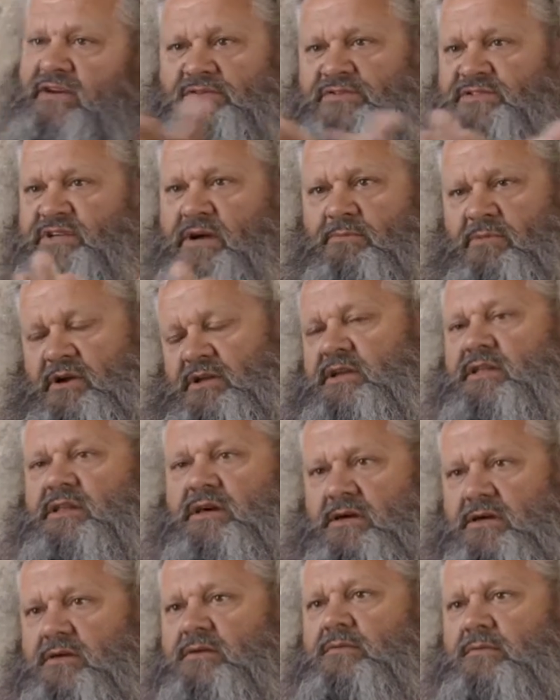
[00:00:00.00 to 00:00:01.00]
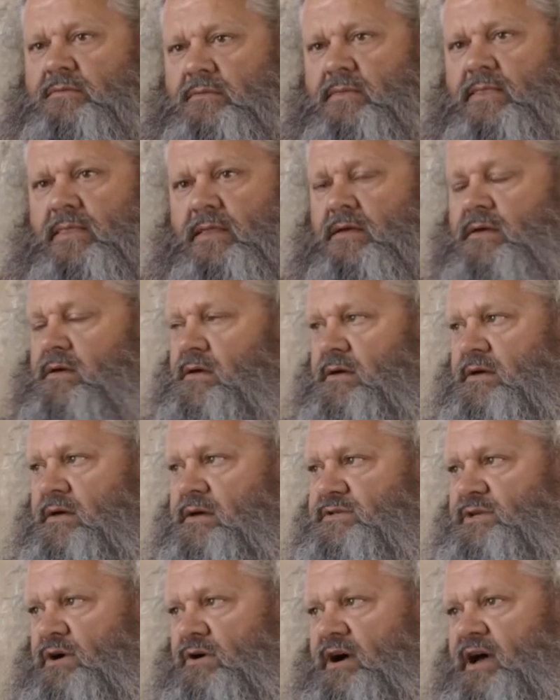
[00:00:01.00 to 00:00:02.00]
or someone, you know?
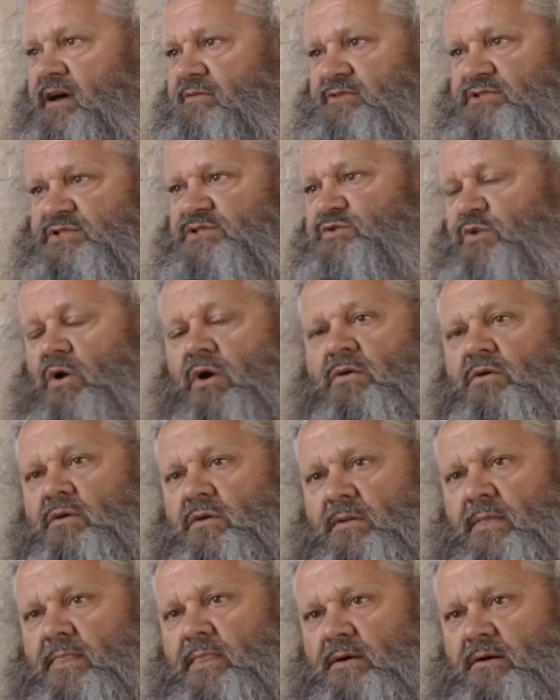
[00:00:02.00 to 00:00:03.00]
So I have a strong